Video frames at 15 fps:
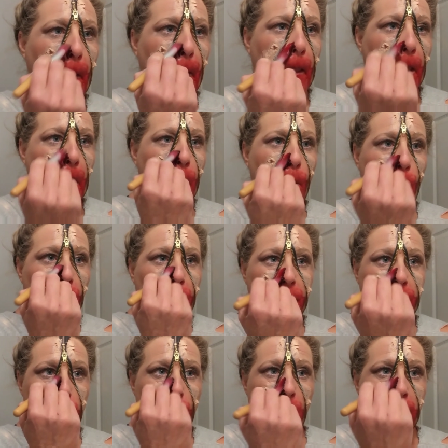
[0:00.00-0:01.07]
And of course
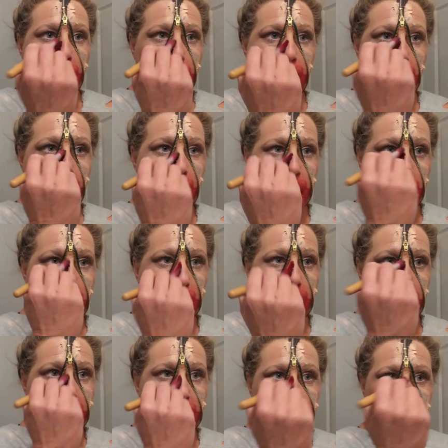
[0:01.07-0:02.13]
you want to
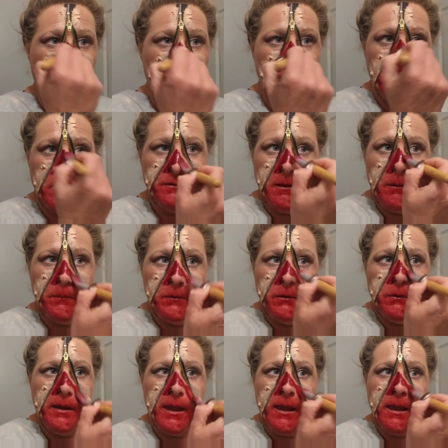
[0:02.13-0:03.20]
get as far as up
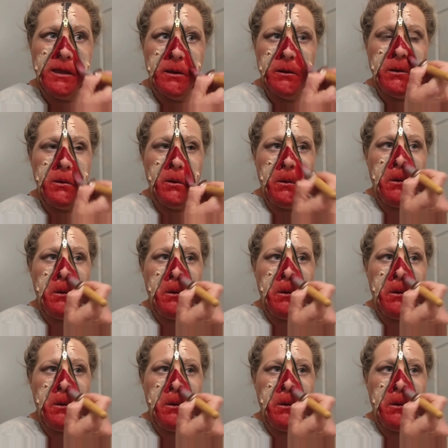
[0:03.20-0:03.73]
you can.